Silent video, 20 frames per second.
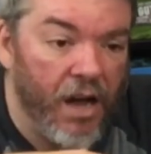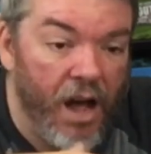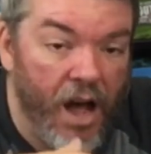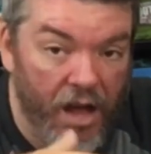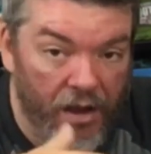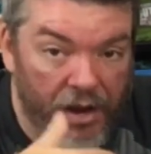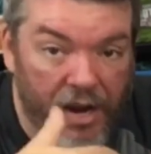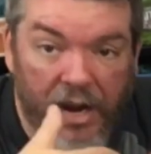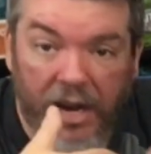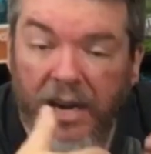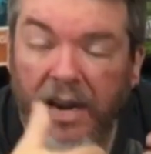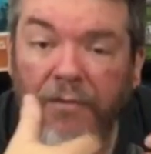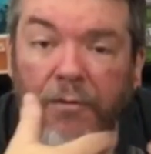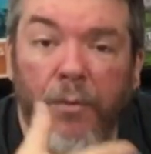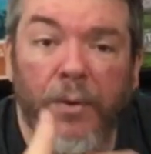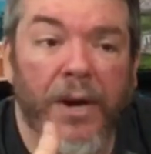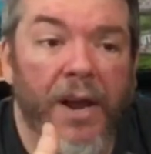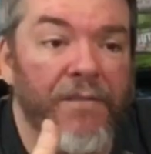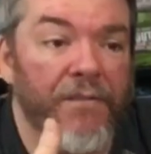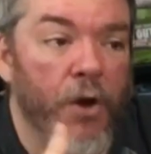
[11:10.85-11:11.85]
And
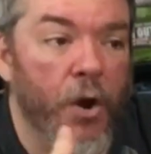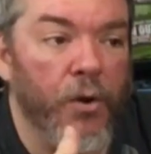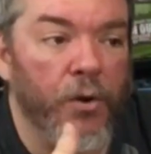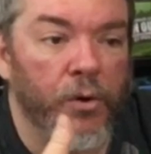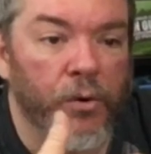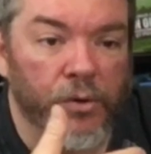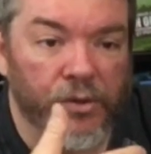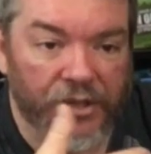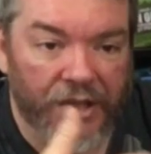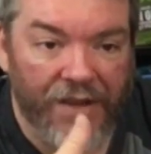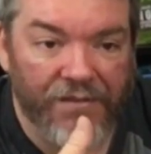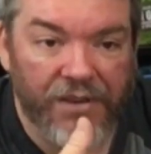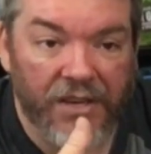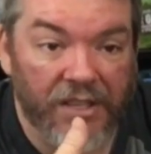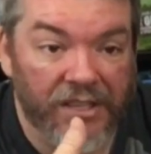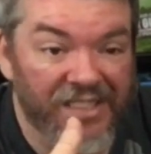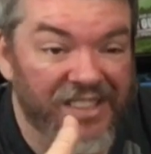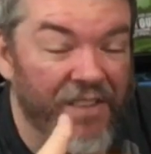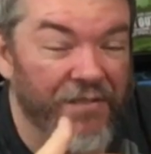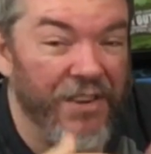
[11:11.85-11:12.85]
everyone I've known who's loved
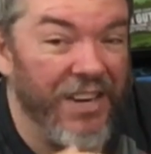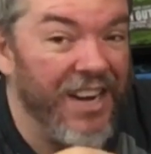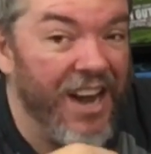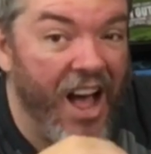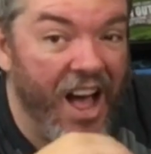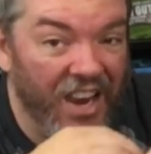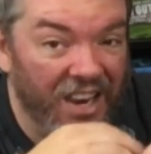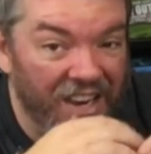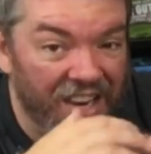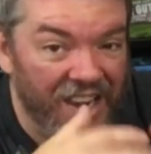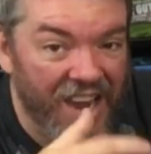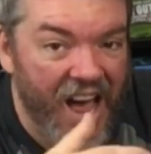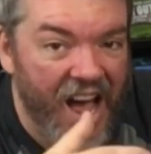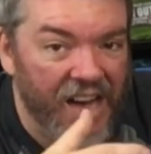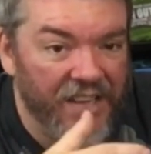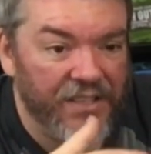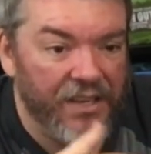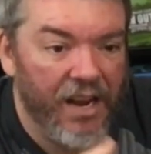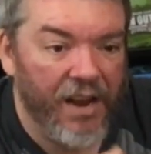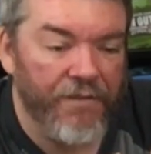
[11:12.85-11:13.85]
it a lot.